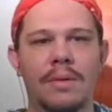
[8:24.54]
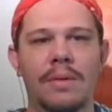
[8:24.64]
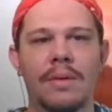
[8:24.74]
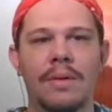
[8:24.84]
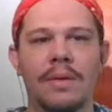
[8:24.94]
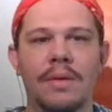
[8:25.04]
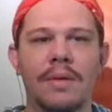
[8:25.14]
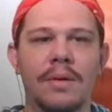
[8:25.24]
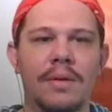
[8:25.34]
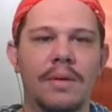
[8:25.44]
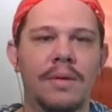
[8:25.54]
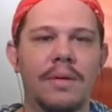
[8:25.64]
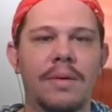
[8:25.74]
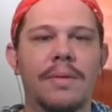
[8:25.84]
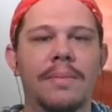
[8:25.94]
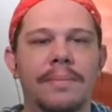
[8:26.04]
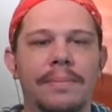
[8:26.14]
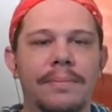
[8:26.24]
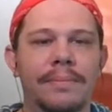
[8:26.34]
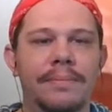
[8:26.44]

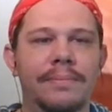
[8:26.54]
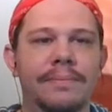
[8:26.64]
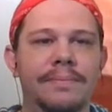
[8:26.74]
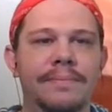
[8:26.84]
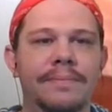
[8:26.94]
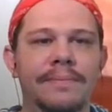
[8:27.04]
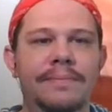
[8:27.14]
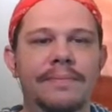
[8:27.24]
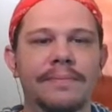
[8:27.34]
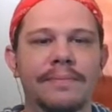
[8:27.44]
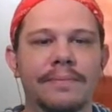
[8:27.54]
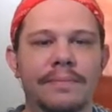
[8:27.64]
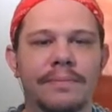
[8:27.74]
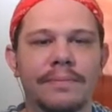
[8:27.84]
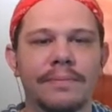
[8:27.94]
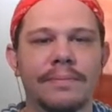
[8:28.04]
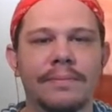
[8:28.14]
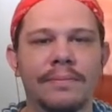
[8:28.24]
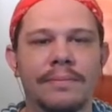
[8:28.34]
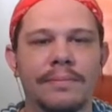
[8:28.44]

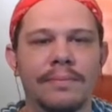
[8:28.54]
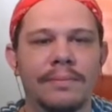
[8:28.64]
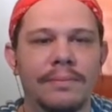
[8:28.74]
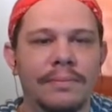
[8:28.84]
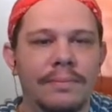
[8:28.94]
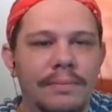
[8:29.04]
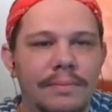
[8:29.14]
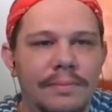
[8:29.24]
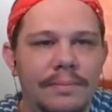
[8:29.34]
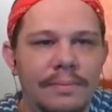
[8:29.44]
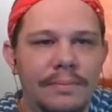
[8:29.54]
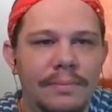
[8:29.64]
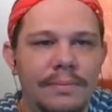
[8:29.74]
(not speaking)